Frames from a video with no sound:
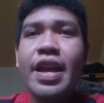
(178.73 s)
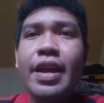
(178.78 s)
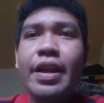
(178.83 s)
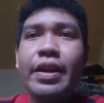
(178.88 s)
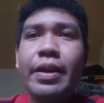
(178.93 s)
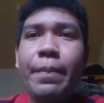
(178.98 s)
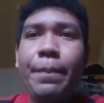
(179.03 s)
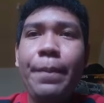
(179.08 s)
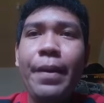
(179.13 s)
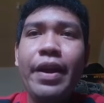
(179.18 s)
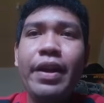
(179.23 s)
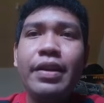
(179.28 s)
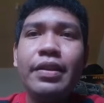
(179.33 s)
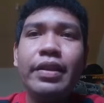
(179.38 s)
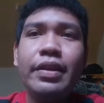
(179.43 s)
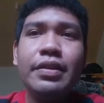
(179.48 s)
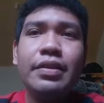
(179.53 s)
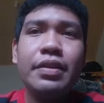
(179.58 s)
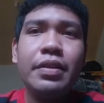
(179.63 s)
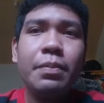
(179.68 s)
The panel
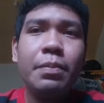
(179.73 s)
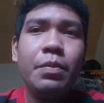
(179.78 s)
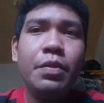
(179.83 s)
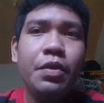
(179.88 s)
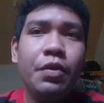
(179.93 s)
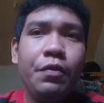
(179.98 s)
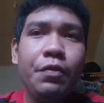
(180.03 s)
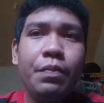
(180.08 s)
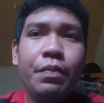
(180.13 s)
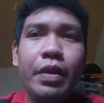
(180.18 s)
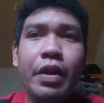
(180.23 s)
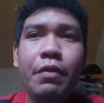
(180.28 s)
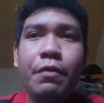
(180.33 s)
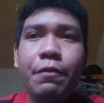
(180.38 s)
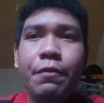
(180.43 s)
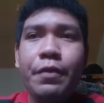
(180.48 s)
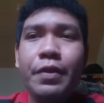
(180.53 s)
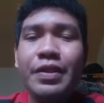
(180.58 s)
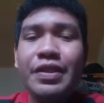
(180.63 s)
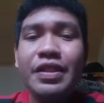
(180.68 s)
is removed by
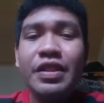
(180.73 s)
first